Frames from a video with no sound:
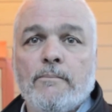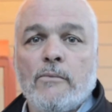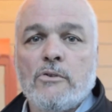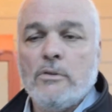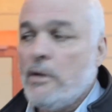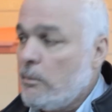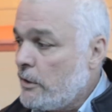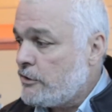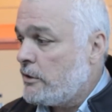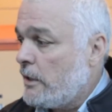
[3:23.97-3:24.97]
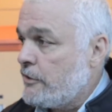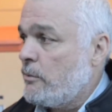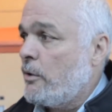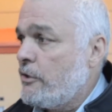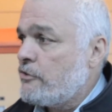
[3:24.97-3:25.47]
So God bless you guys in
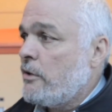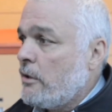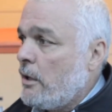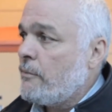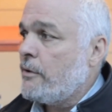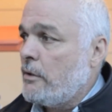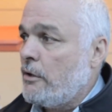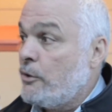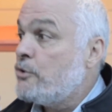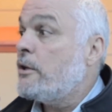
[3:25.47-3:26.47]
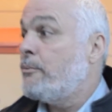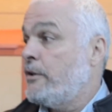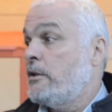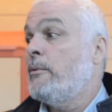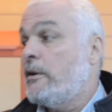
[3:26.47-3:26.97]
wanting to start off and do
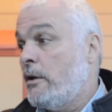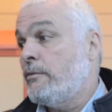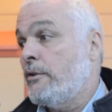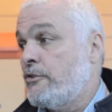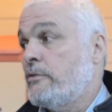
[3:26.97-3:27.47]
something to make a difference.